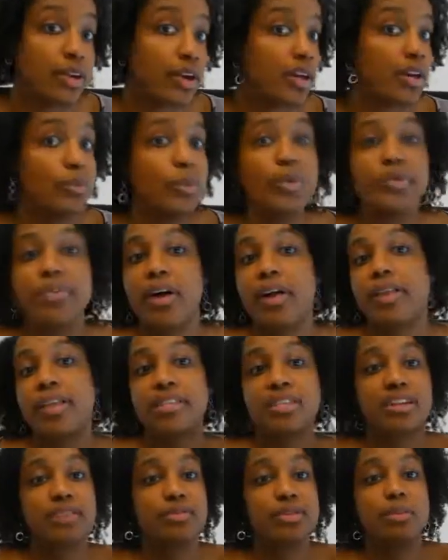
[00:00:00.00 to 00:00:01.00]
They're going to move all
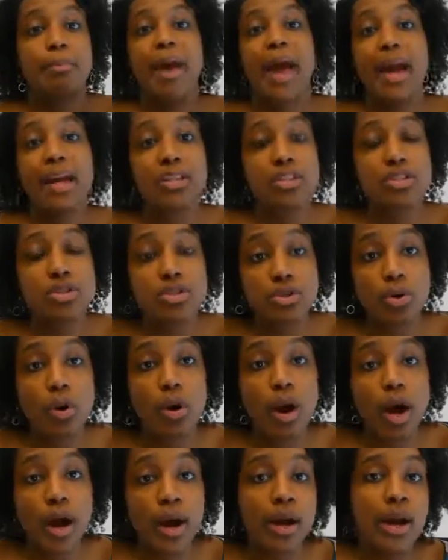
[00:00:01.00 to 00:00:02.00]
that stuff to the back of the
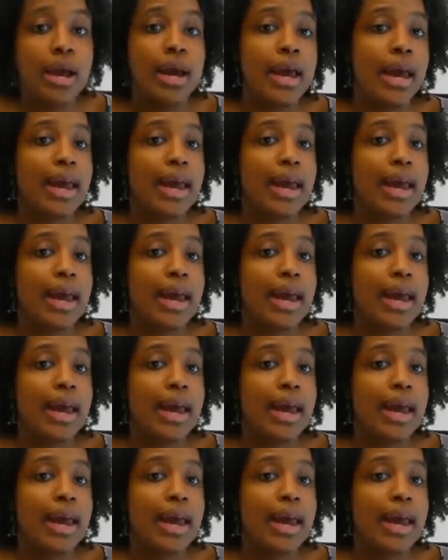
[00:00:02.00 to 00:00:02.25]
store